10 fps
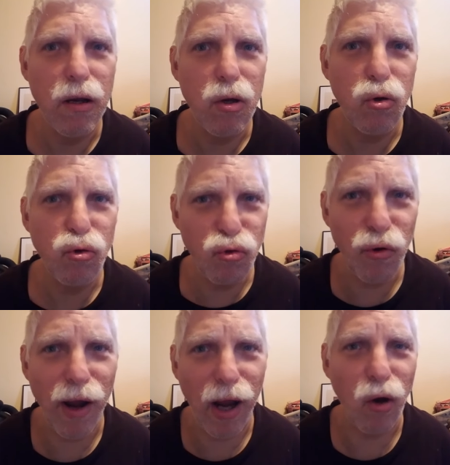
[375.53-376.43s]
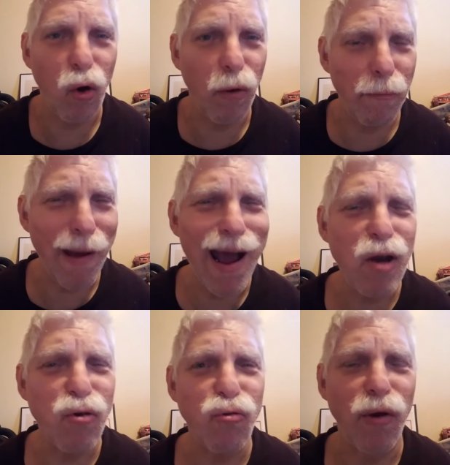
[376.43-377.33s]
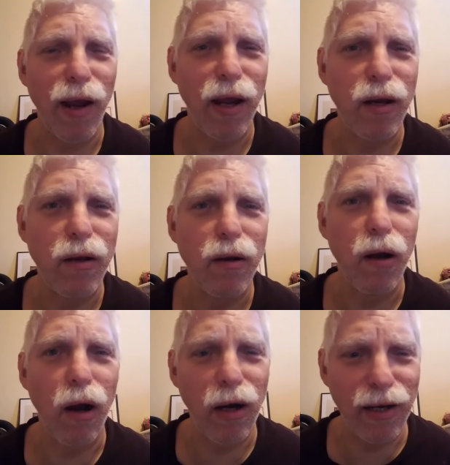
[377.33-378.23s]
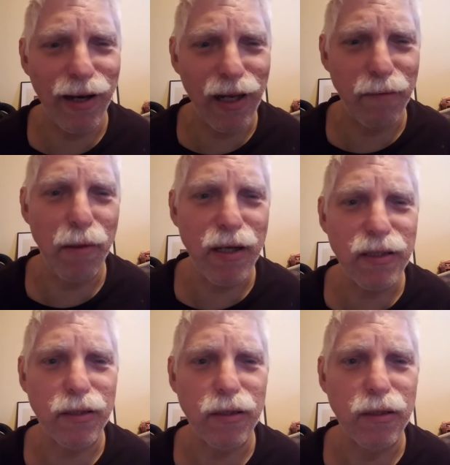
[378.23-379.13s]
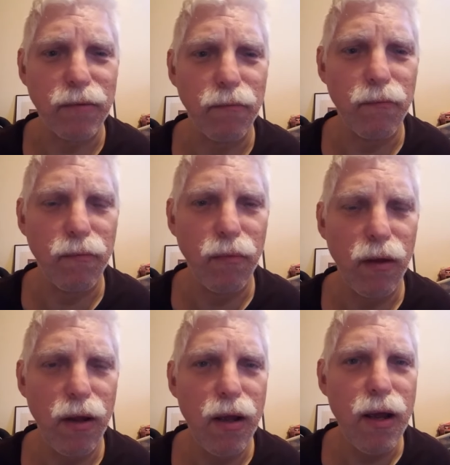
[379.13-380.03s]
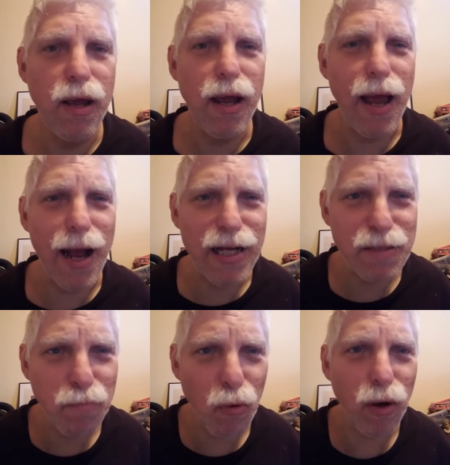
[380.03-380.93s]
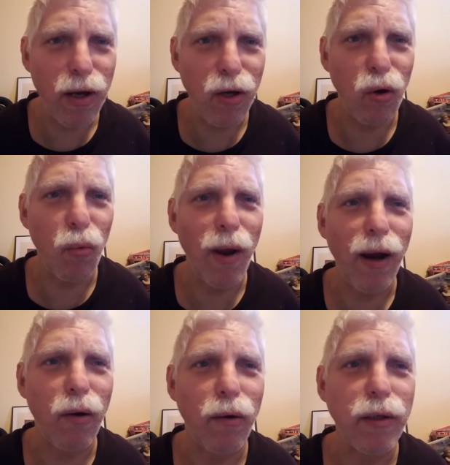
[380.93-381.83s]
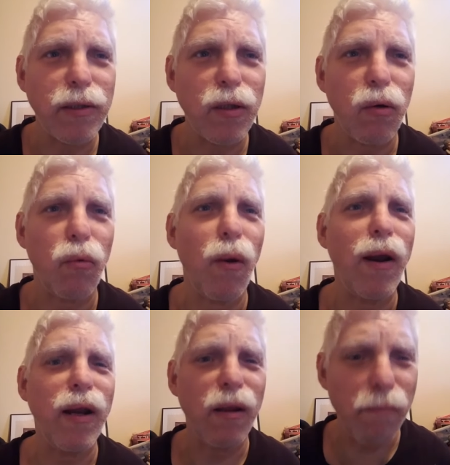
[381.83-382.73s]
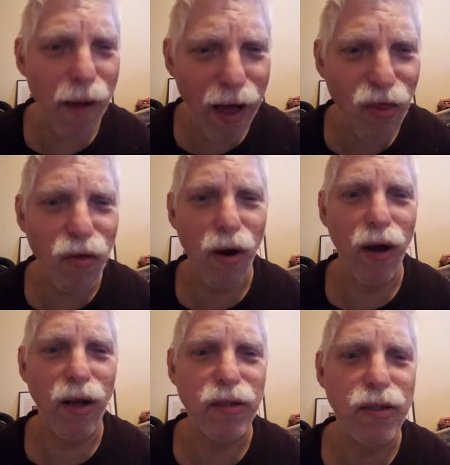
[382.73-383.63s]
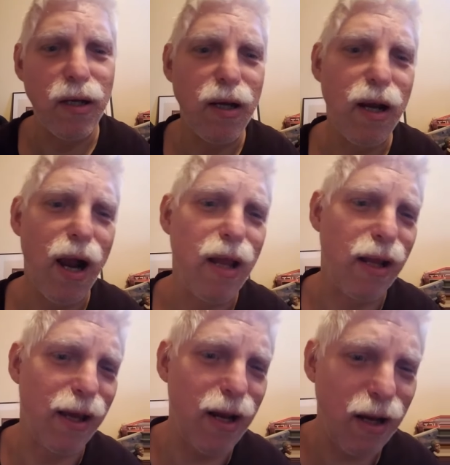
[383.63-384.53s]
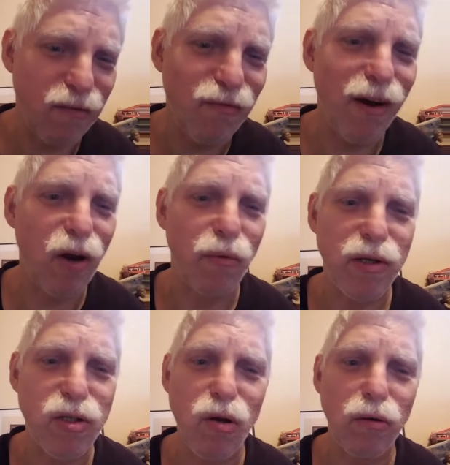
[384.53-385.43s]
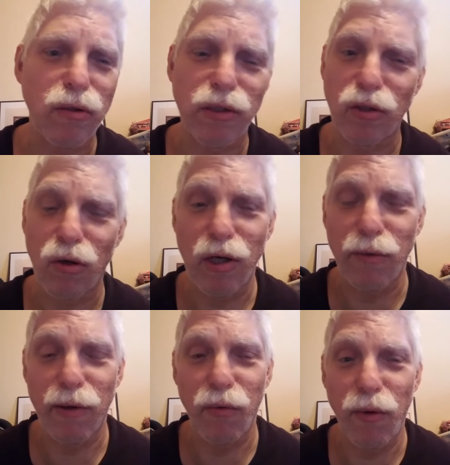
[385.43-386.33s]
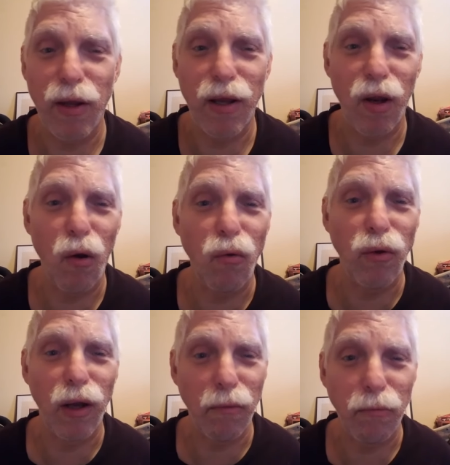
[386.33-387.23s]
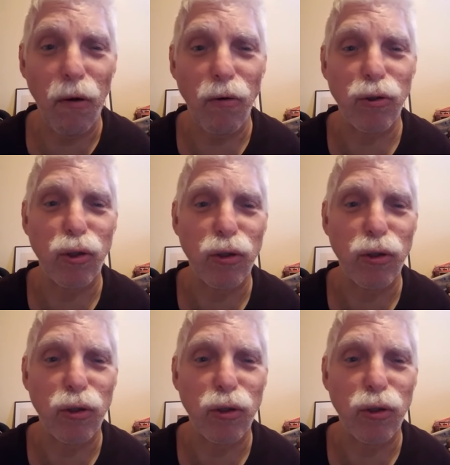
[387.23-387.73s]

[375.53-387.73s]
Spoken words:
trade or bad trade on a daily basis. Exporting your records, running the math on it, and then getting the final results is going to be really the only approach